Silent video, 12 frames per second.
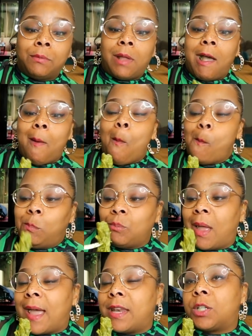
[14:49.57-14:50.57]
was like,
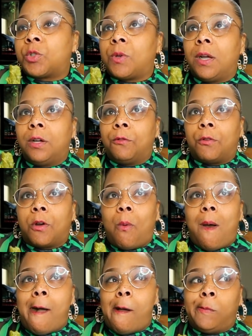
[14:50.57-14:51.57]
I kind of struggled for a
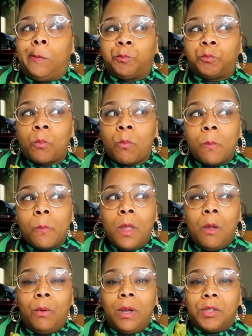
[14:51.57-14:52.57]
while
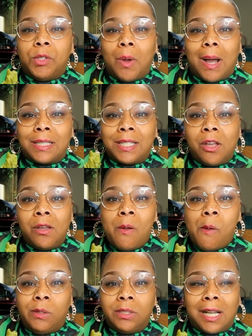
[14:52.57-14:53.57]
with, do I
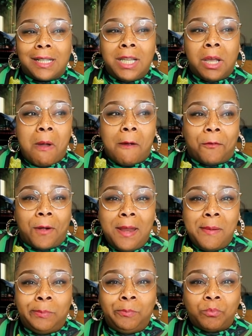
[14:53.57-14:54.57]
tell? Should I tell my
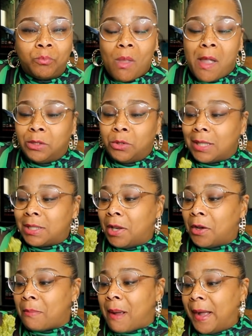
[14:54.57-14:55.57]
friend? Do I
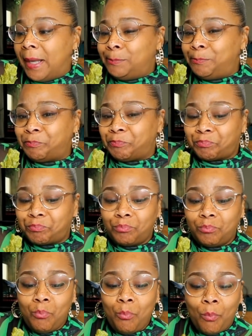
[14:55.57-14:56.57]
tell her mom?
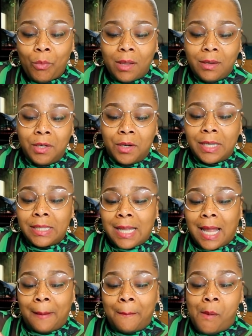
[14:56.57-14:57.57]
During this
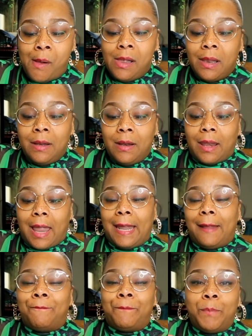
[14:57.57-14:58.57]
time,
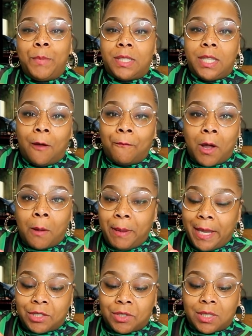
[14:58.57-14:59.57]
like, cell phone
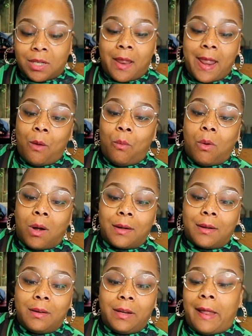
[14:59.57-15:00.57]
pictures and all that
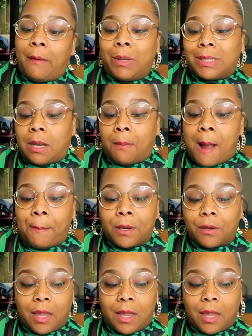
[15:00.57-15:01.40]
weren't, that wasn't a popular